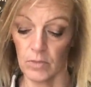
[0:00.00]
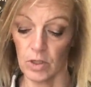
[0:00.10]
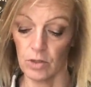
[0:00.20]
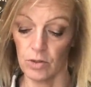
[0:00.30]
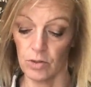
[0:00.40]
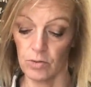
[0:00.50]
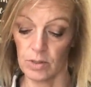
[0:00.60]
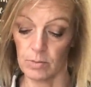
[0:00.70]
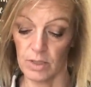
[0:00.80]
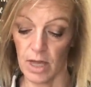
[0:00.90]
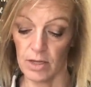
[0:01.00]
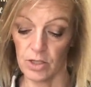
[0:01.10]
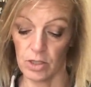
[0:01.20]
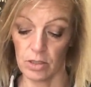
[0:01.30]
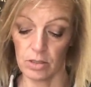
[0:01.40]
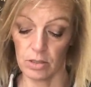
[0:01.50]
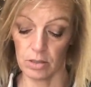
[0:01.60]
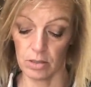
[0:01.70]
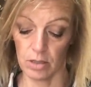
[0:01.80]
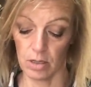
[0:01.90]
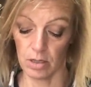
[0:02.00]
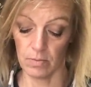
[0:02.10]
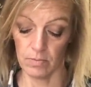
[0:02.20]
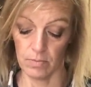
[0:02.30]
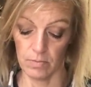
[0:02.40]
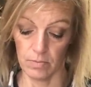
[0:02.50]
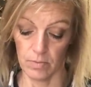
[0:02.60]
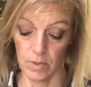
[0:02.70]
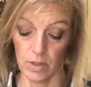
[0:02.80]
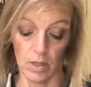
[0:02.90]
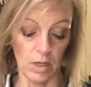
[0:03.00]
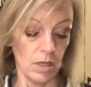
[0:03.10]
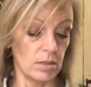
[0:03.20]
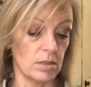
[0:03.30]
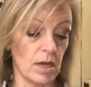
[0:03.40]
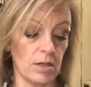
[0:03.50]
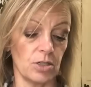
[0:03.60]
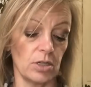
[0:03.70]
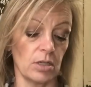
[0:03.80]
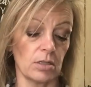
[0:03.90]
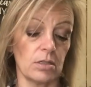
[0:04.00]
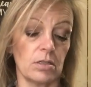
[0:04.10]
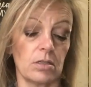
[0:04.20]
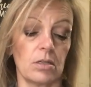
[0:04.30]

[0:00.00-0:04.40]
you do some sashings um, sashings,